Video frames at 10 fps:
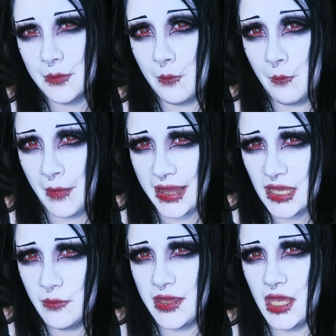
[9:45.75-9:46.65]

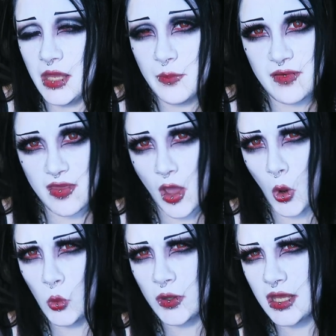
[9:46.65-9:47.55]
maybe be the
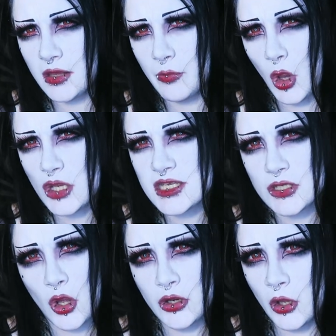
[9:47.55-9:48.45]
only
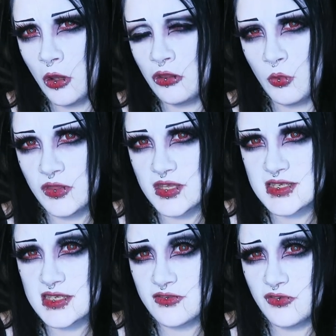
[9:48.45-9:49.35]
person on earth with
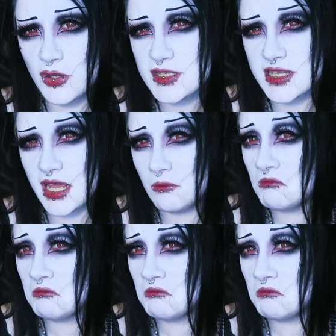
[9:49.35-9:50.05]
this as a first name.